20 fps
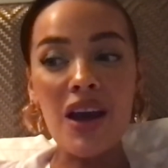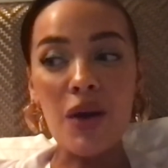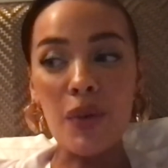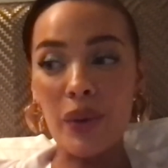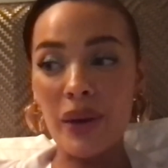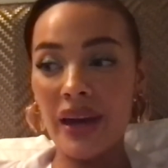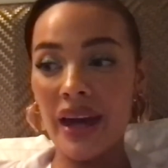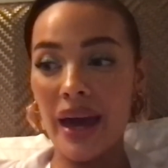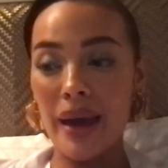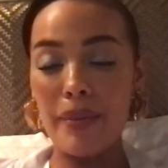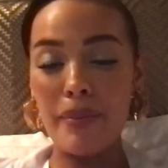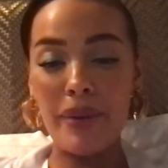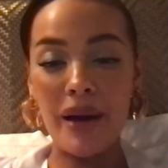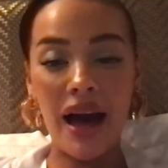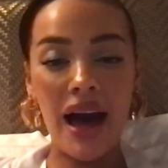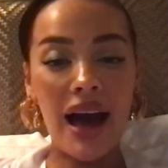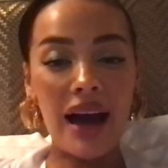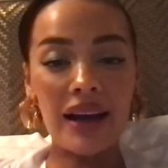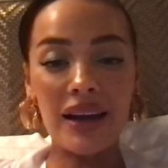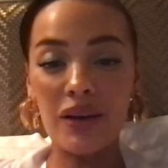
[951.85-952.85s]
we came
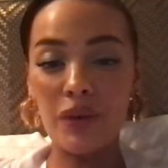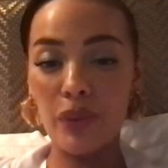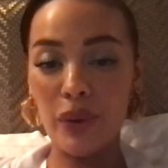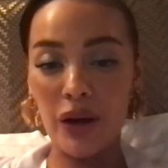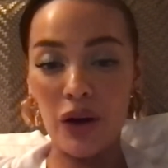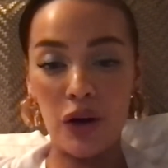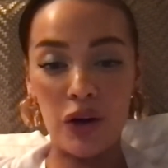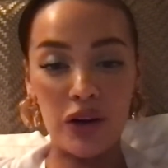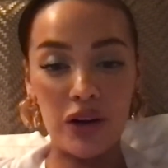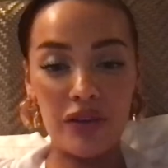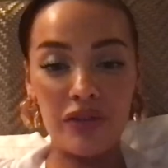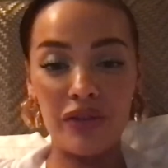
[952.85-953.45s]
back, we ordered